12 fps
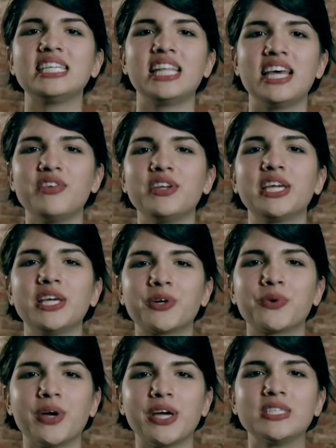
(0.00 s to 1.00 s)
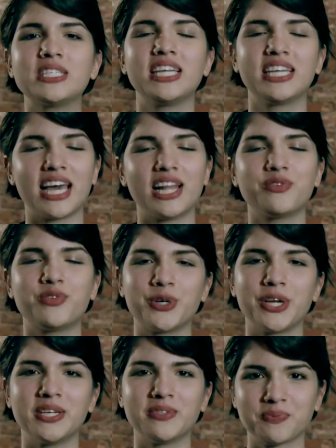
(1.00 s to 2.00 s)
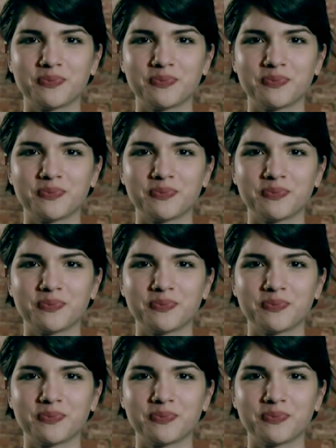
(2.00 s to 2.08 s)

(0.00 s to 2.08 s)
11 killer whales in California.